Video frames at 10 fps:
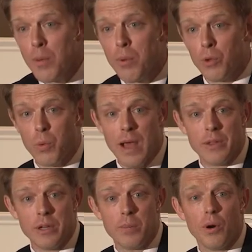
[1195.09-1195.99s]
both while
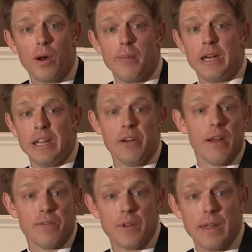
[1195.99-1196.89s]
they're in the program and a
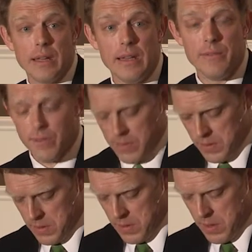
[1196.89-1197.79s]
year after they leave.
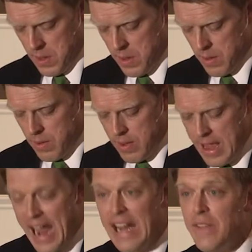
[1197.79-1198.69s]

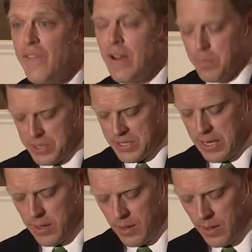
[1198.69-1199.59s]

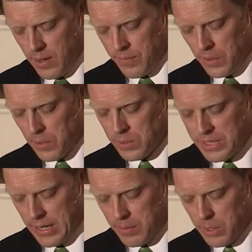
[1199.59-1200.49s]
85% of the
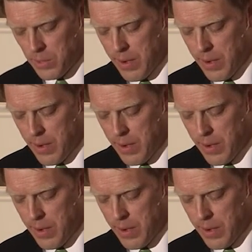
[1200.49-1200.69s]
girls that come to